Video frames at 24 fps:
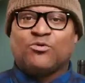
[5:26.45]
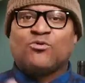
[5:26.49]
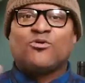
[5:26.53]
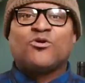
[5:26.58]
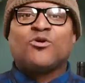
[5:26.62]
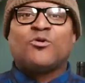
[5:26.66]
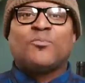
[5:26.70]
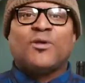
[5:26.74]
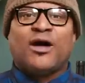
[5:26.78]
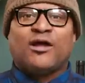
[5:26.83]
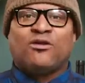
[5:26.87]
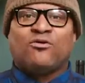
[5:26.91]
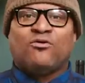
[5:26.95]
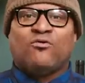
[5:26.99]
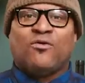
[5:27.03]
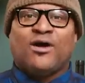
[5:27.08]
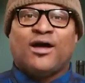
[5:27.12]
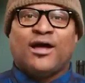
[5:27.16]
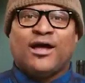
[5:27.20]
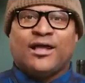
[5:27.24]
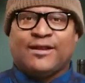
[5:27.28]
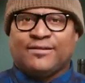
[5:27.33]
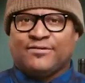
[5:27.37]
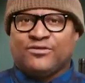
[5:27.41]
order a bottle of
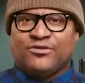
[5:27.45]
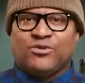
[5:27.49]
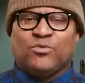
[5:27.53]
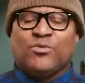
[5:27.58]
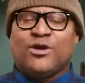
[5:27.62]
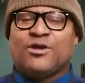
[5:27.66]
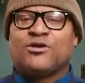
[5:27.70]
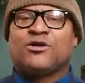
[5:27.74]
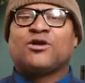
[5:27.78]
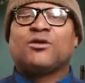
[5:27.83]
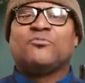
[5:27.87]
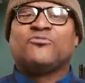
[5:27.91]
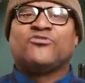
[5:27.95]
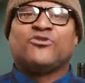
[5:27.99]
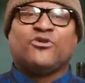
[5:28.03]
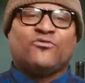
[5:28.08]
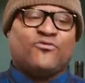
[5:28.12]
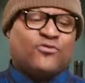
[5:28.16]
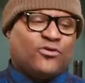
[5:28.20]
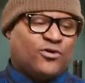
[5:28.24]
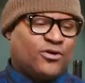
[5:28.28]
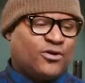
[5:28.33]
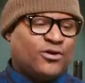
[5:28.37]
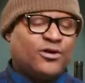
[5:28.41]
wine, the waiter comes
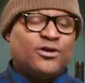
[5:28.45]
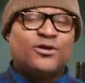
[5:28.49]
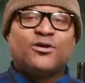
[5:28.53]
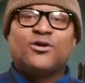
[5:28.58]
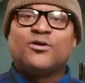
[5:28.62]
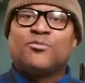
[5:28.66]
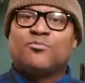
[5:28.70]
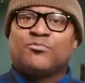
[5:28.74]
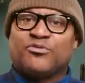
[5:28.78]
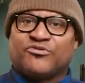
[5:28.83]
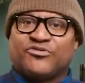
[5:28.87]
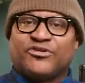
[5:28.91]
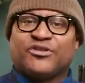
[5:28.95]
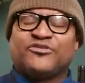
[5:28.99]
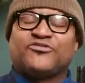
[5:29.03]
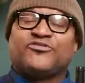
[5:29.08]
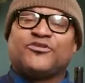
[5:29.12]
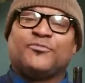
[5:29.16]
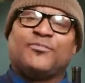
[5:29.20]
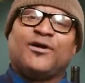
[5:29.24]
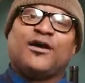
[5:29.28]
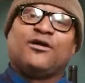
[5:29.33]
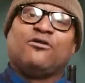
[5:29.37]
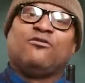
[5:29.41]
over, presents the
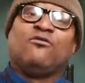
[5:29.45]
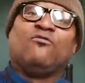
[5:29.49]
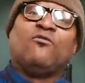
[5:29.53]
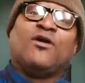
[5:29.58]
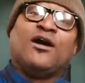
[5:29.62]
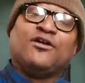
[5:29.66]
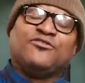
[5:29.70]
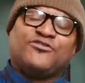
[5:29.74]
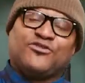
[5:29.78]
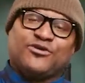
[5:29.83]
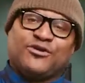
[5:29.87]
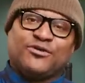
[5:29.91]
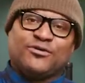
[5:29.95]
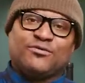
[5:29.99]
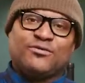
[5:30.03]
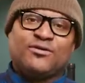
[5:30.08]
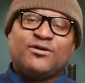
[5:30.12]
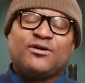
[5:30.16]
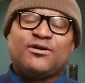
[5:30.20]
bottle of wine to you.